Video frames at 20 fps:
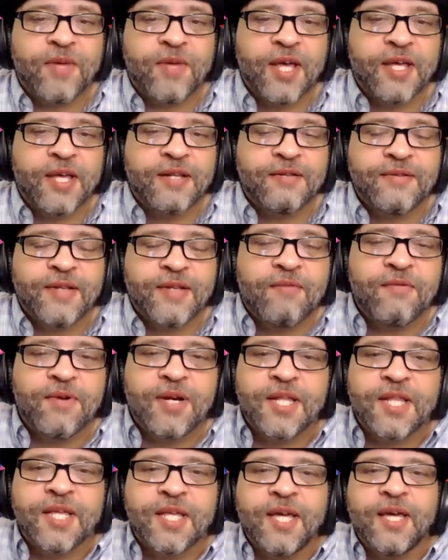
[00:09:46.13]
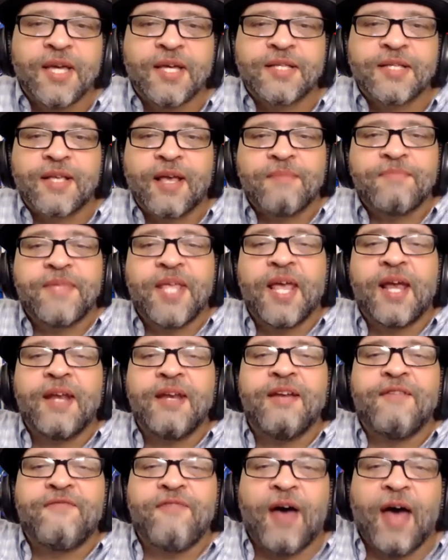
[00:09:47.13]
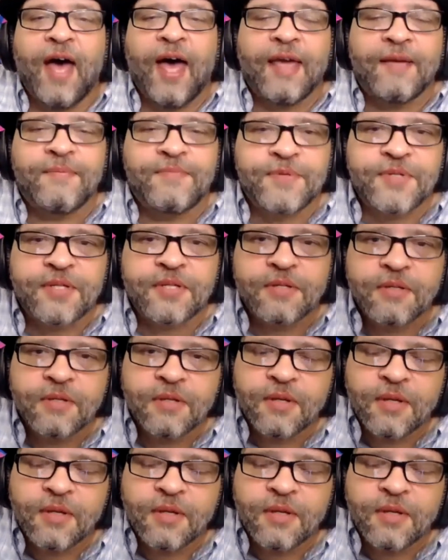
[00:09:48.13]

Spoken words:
man. It really is. I'm taking the vibes.